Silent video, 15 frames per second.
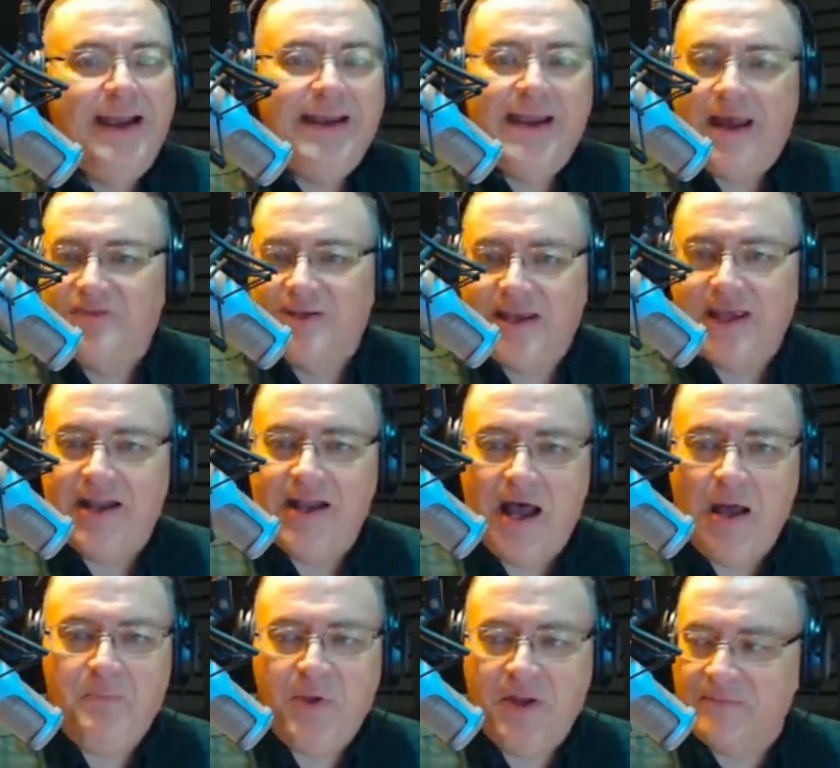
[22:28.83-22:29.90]
So I didn't have to
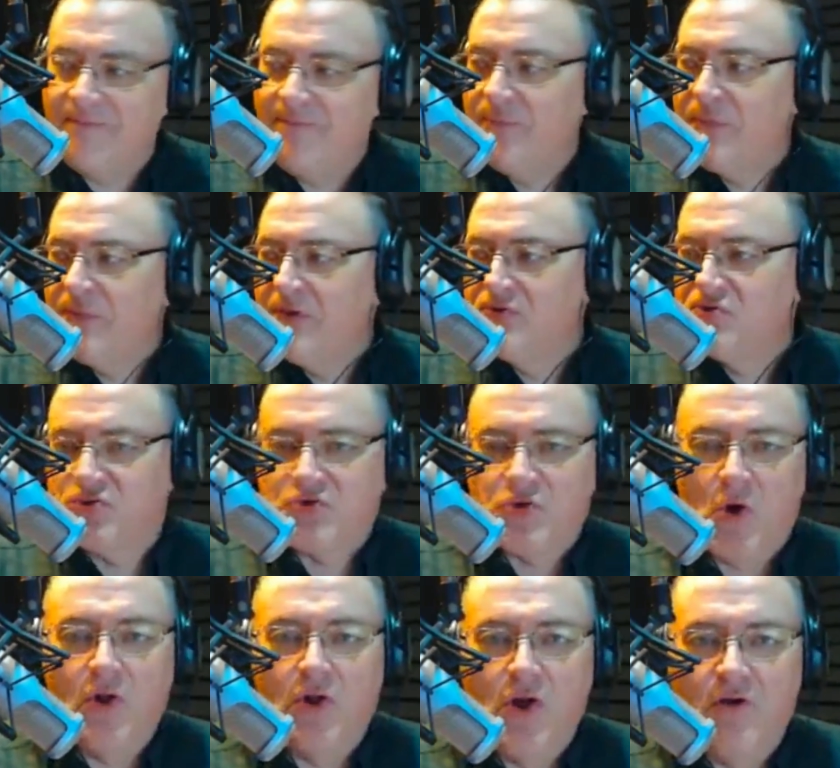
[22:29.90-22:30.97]
get up and
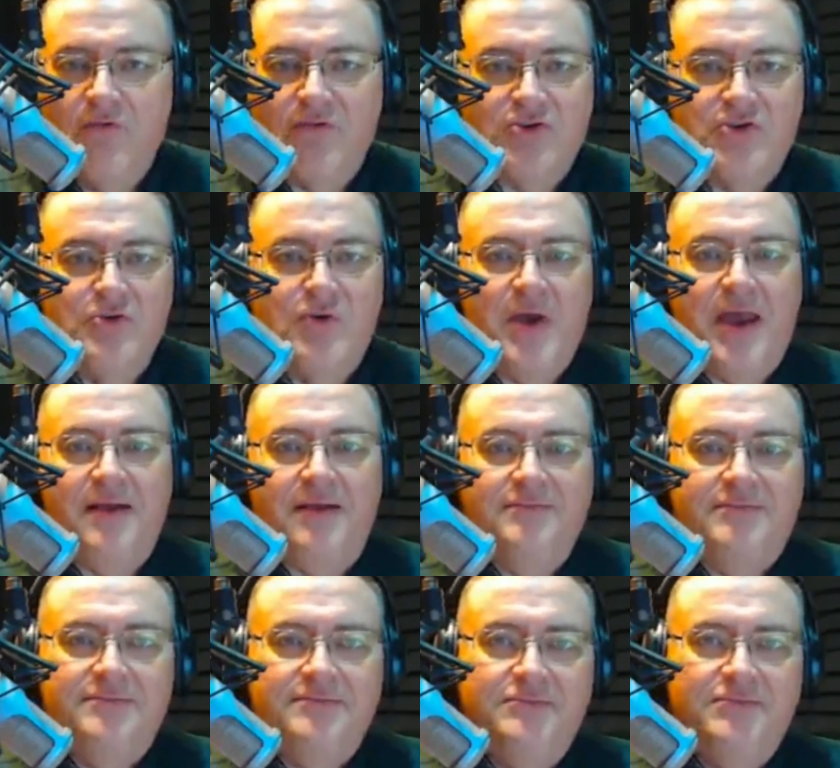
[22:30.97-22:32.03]
stroll over to
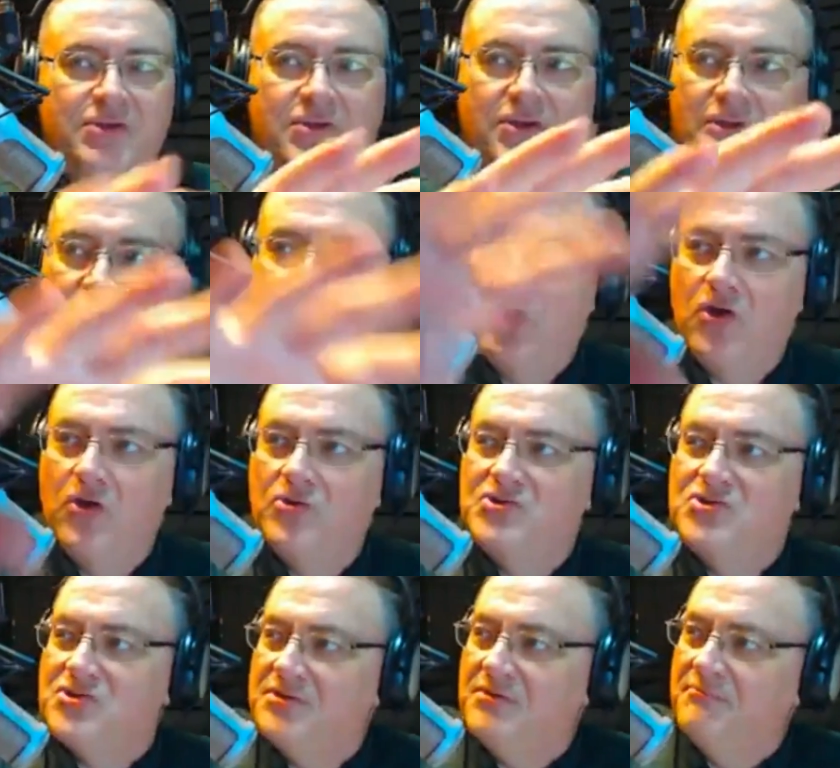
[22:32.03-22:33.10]
a
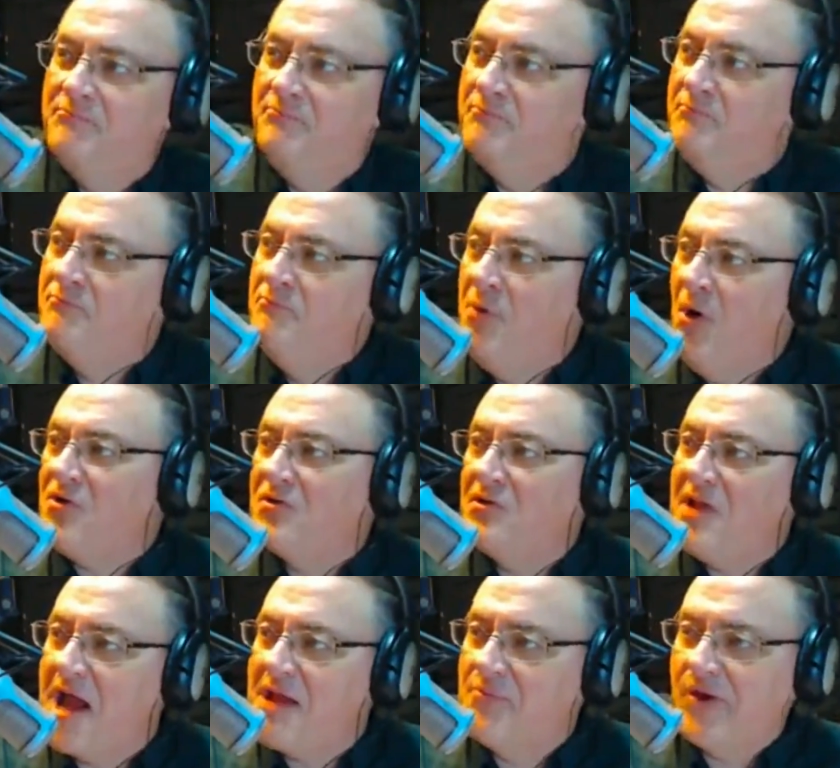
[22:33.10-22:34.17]
huge
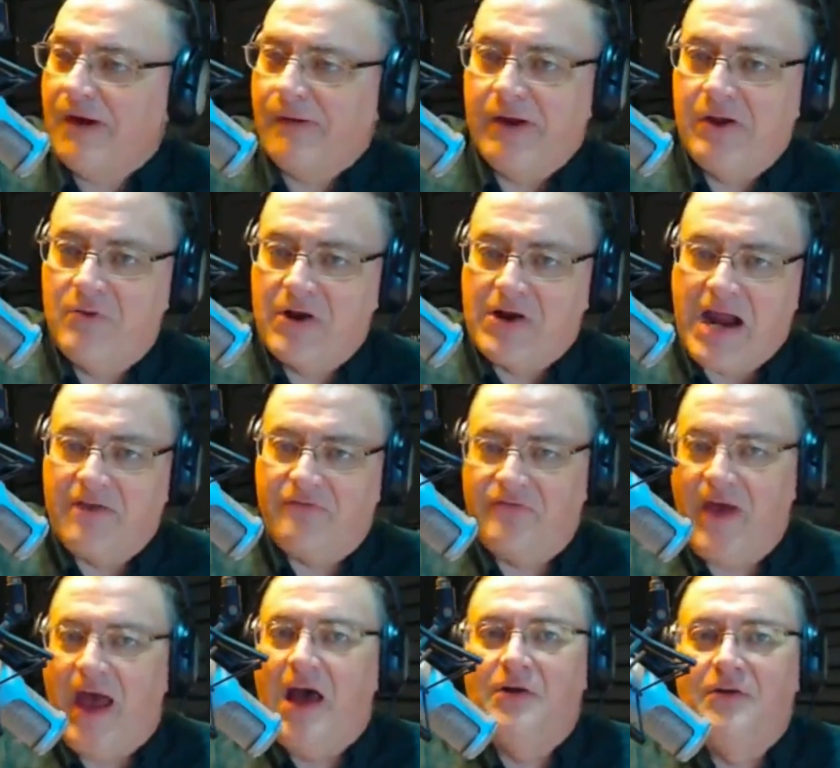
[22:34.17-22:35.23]
book library
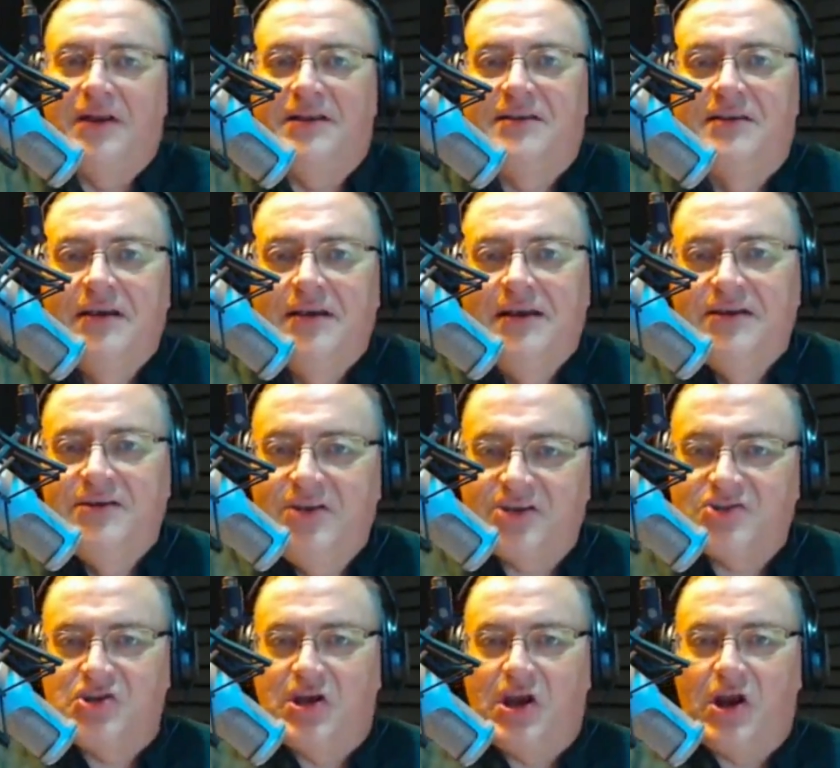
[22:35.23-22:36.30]
where I found a
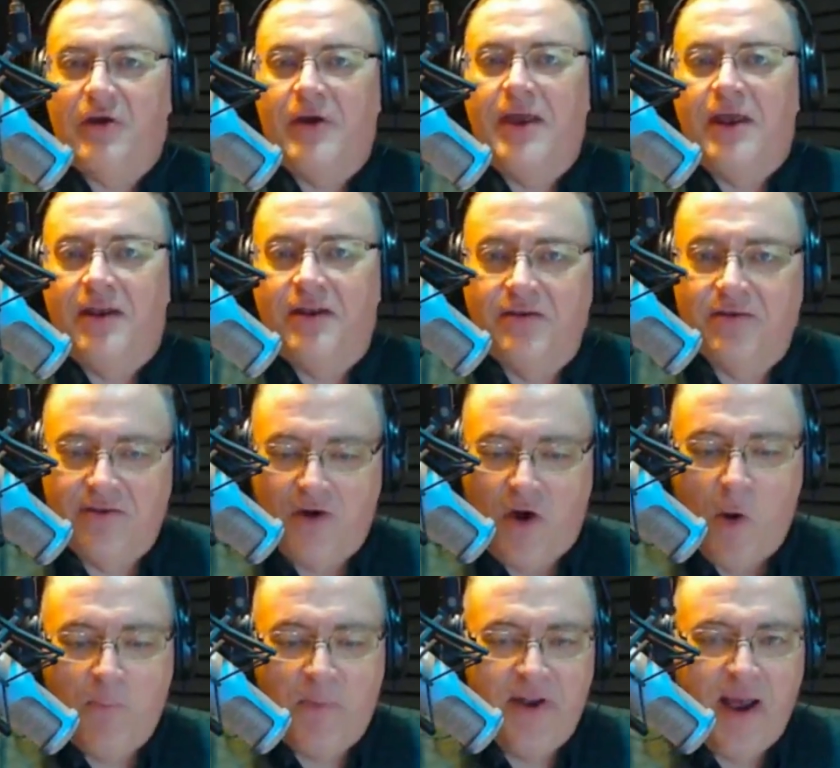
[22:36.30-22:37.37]
dictionary
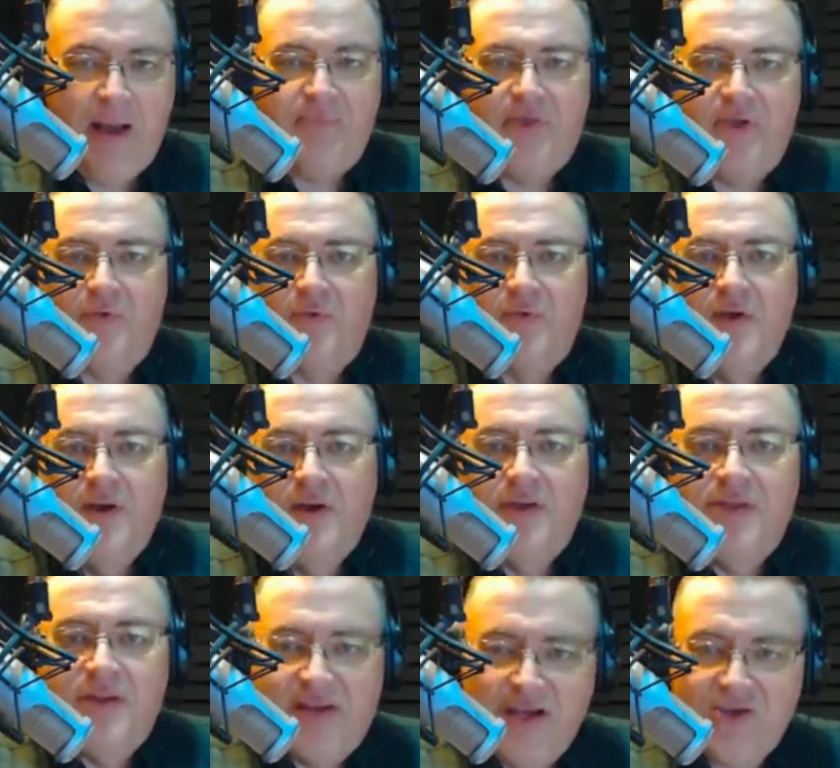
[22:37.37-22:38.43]
and opened up the
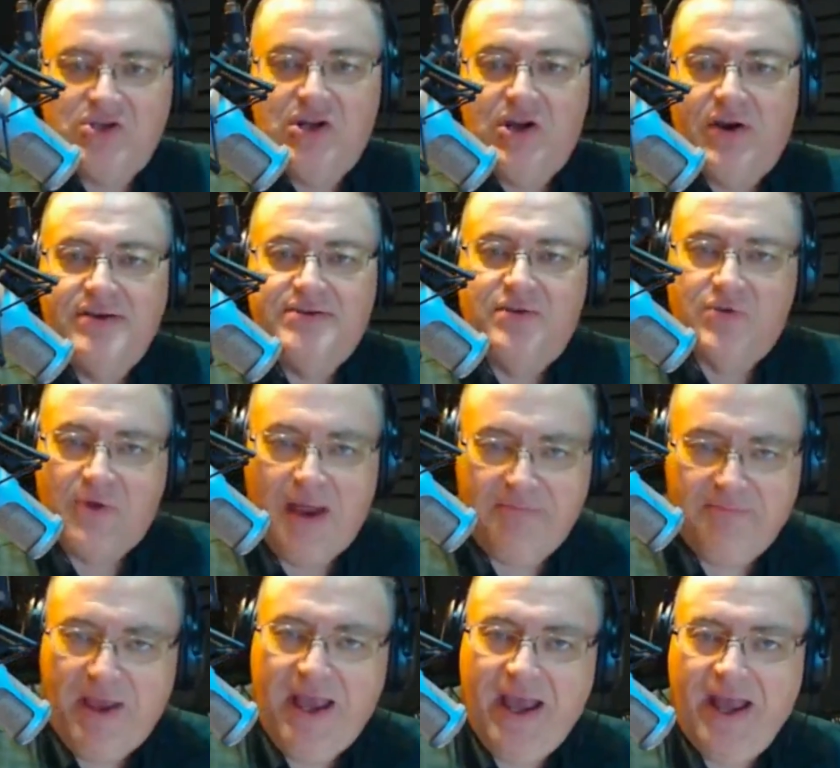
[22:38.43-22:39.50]
dictionary
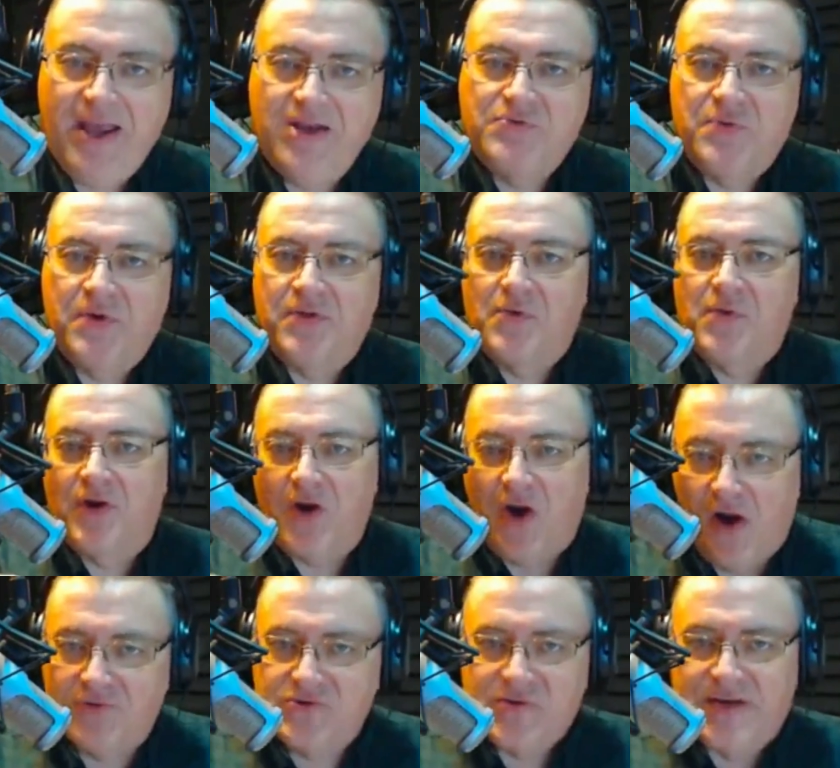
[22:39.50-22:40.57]
to the right page where
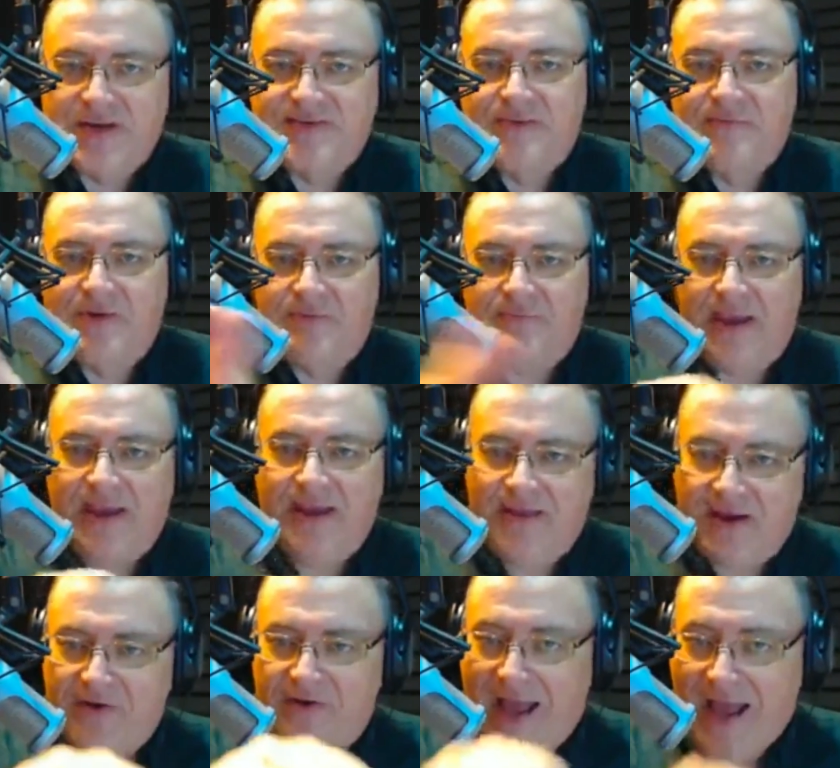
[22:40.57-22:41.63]
the word altruism would
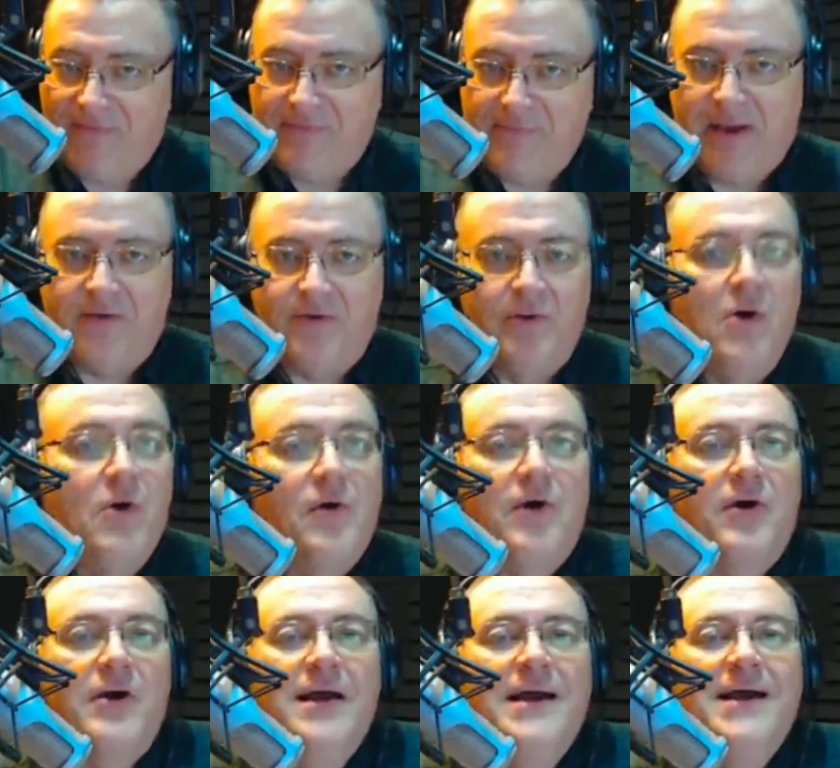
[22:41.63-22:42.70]
be there in
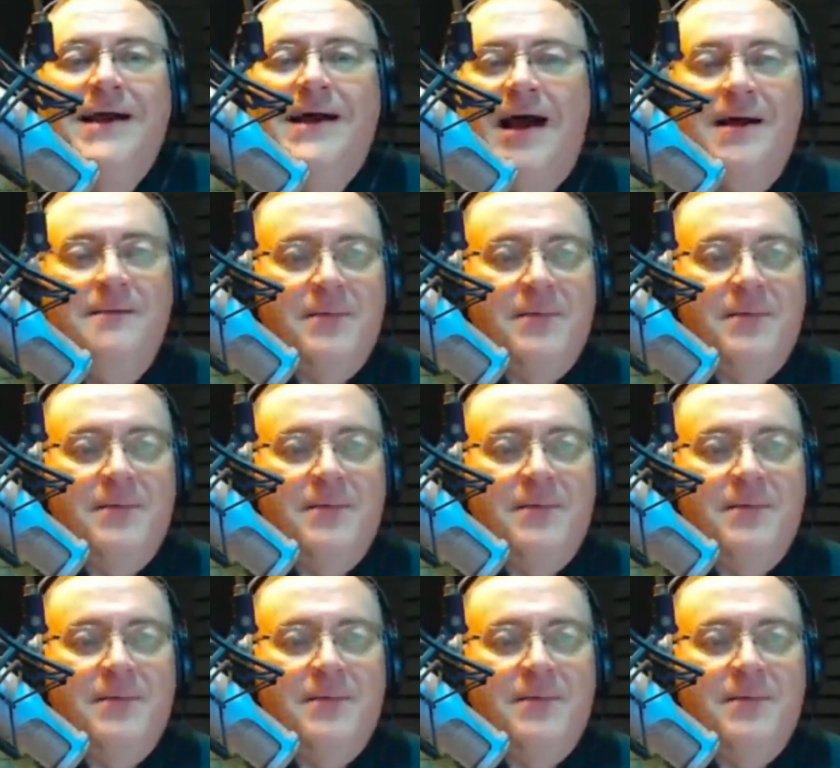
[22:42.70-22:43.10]
alphabetical order.